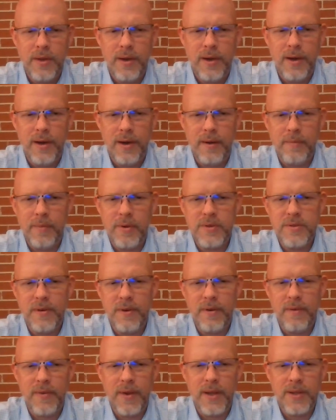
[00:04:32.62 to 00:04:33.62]
It's
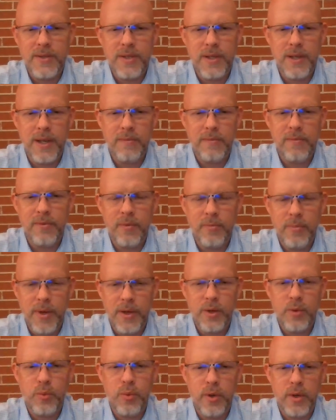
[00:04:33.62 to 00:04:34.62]
a fancy name for
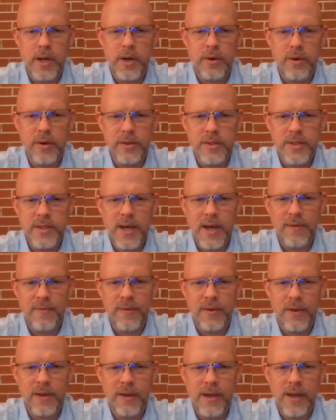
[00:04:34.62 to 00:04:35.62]
bed coordinator and
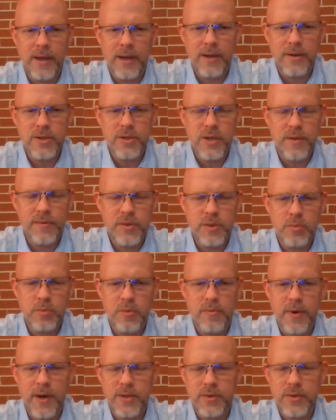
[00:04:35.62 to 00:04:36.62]
staffing and shift
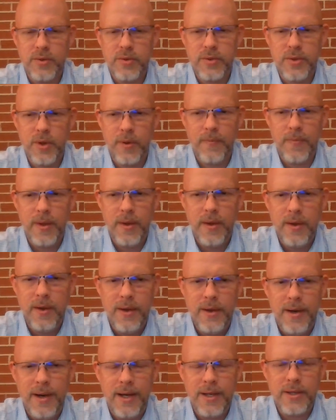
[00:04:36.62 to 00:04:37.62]
supervisor. So
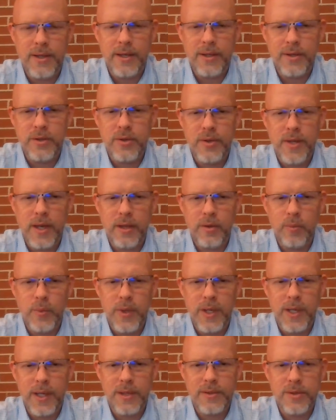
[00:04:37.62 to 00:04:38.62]
I like to do that on the
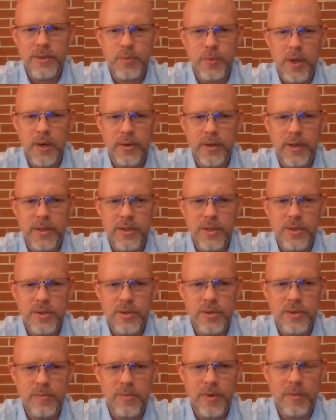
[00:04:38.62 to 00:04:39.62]
weekends as well, in
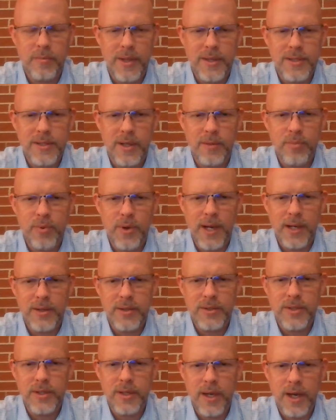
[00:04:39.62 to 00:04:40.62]
addition to my bedside
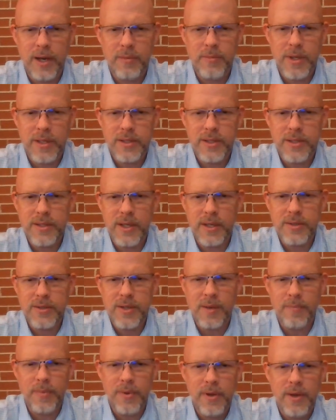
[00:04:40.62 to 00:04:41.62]
practice. It kind of mixes things
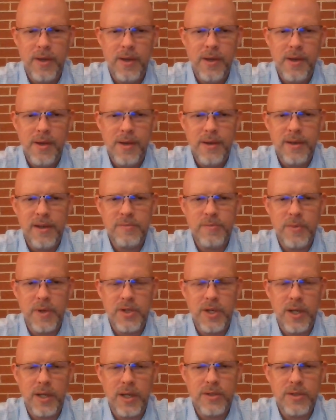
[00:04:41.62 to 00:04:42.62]
up, gives me a
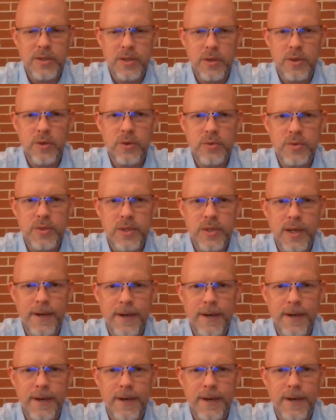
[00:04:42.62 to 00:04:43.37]
chance to use